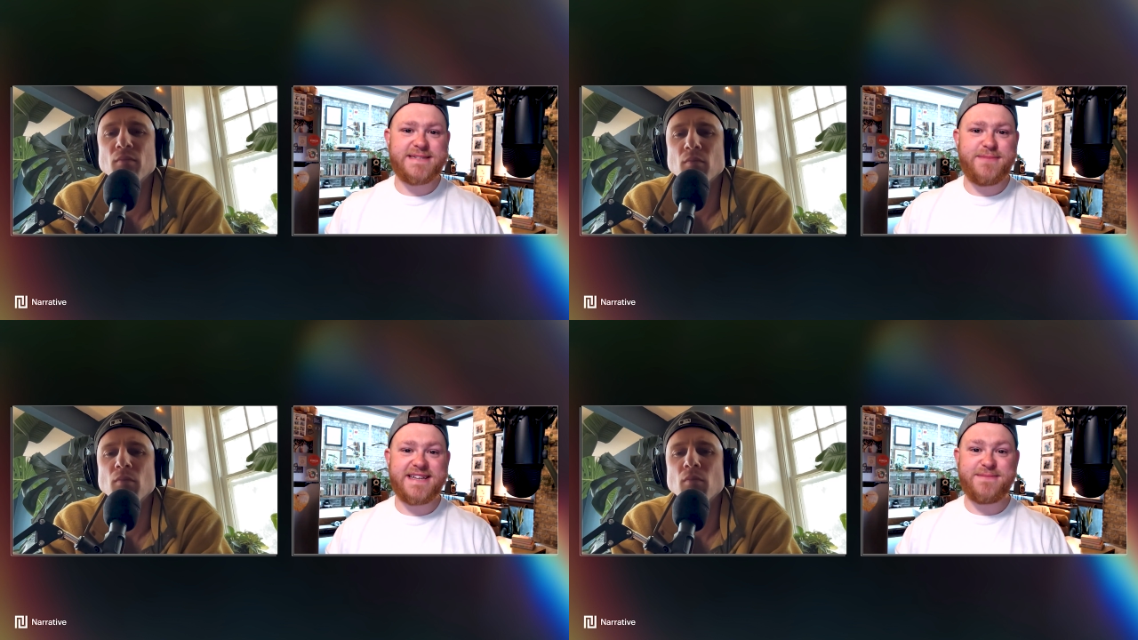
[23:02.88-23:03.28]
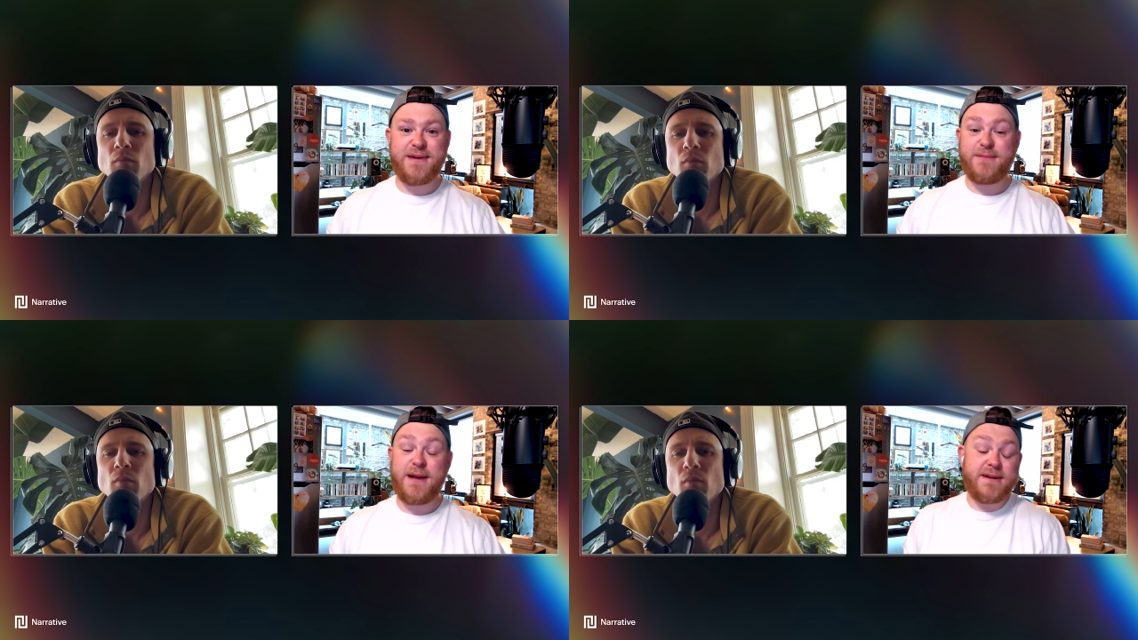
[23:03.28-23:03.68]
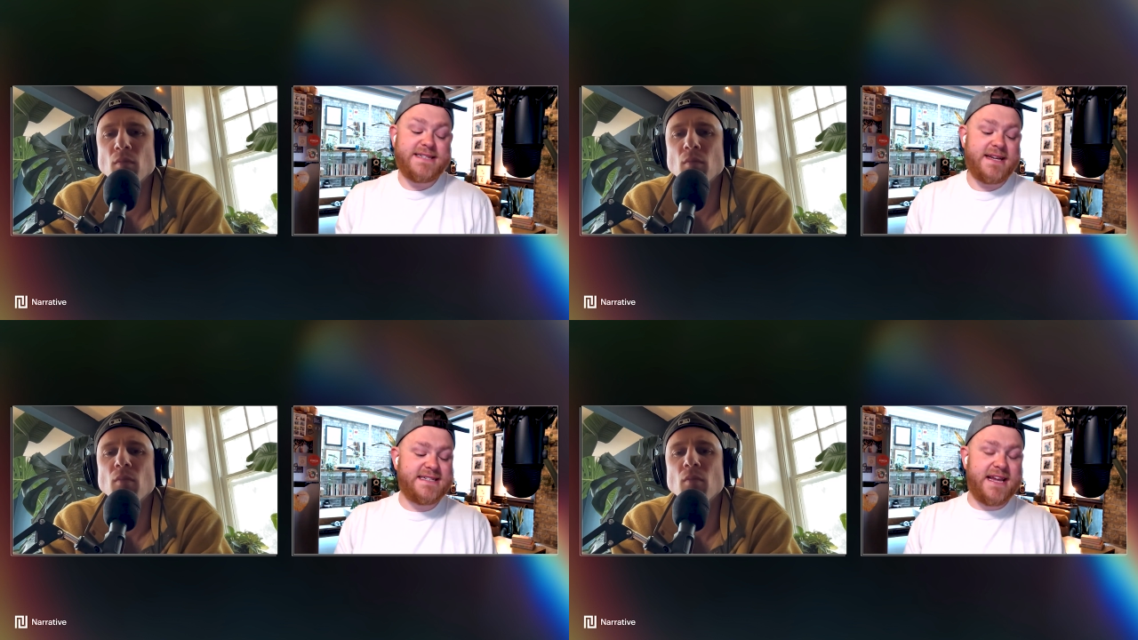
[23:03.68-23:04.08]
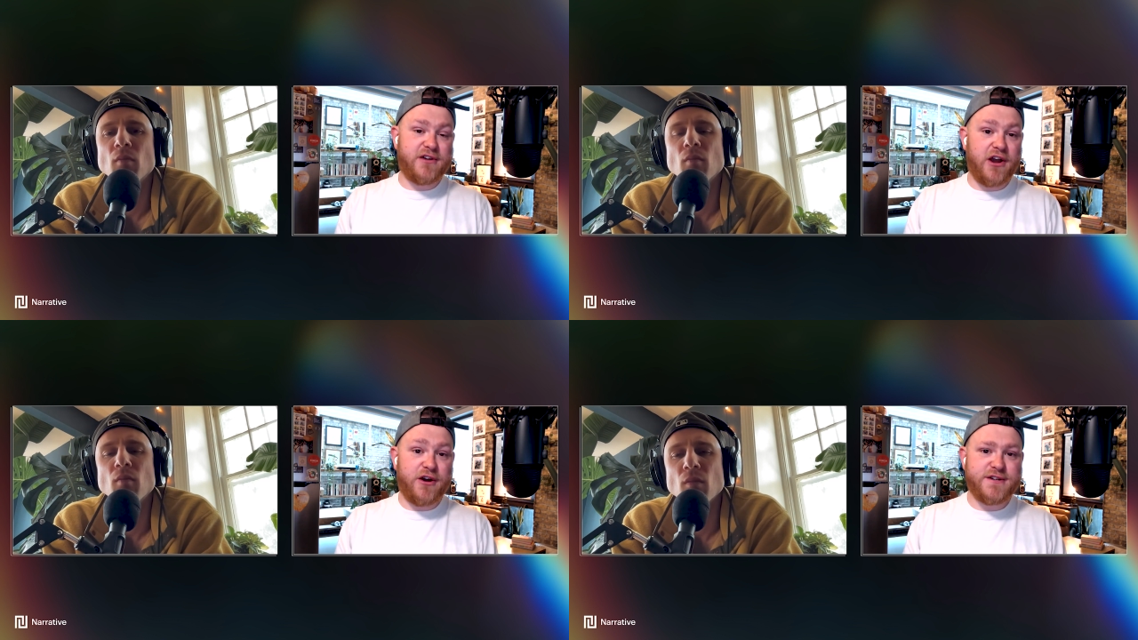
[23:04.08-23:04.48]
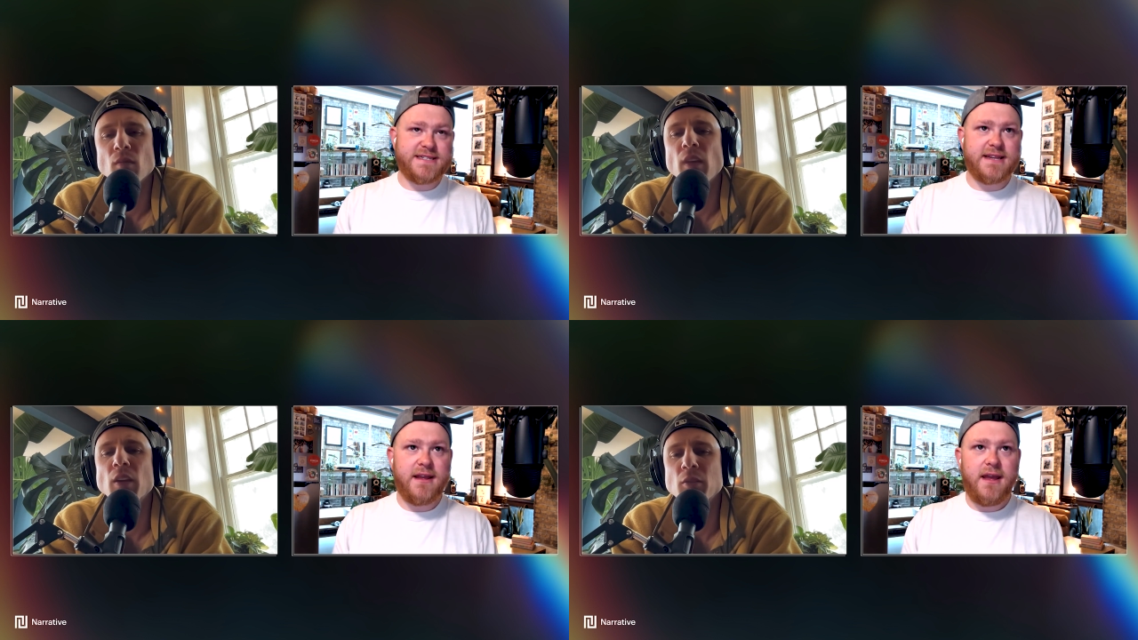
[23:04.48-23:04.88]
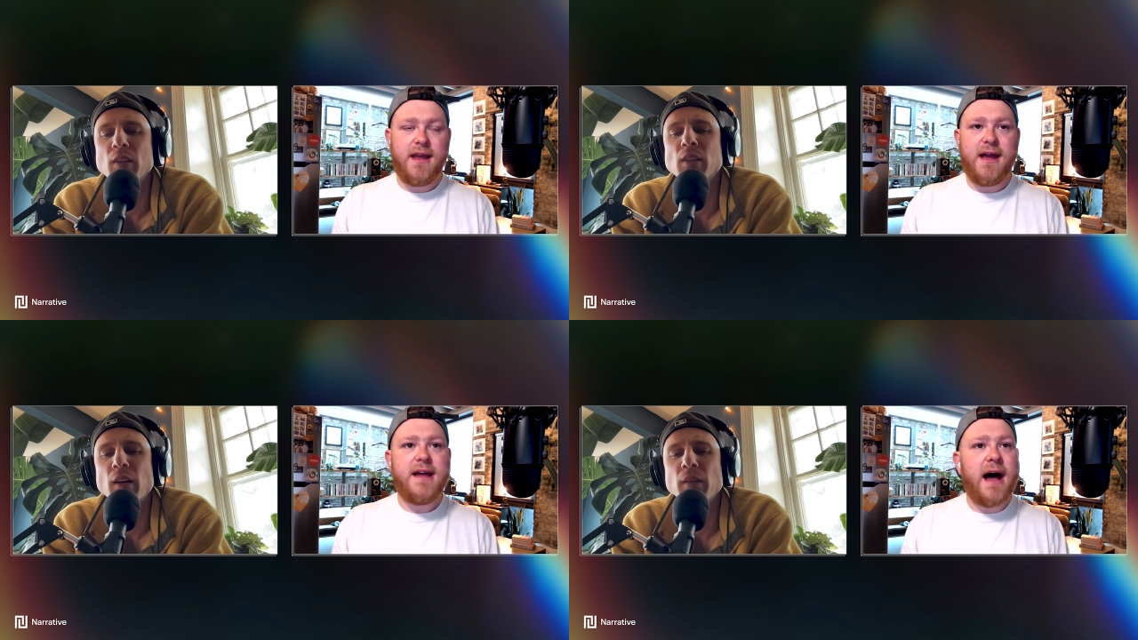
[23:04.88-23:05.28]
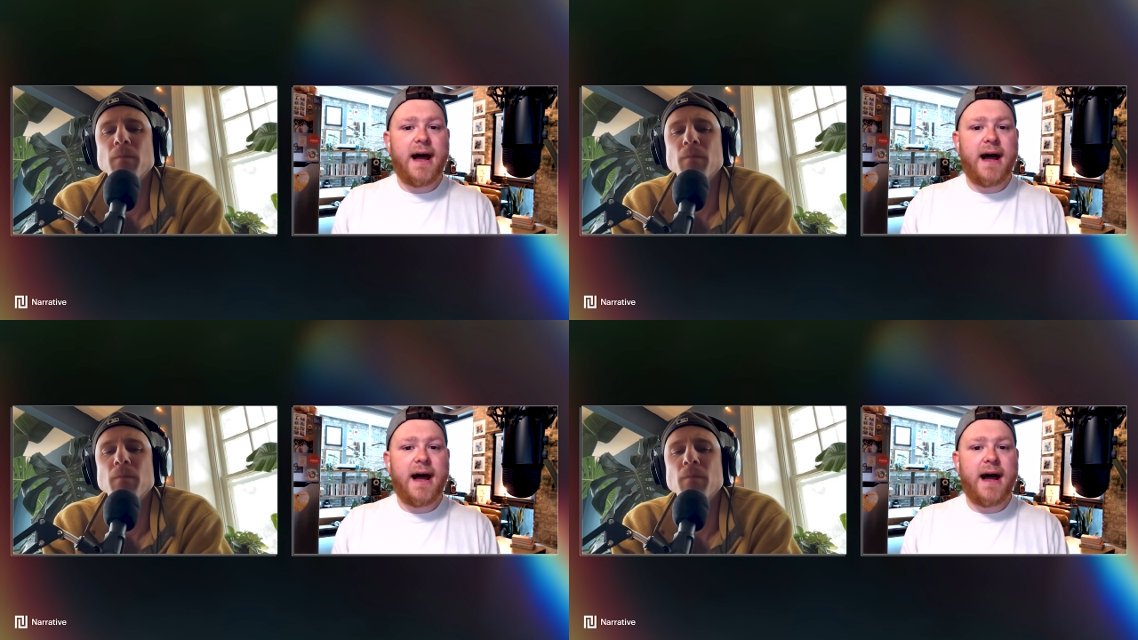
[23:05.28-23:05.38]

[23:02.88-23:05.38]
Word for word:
Speaker 1: space. But I'm, I'm excited to see how it goes. And That's really exciting.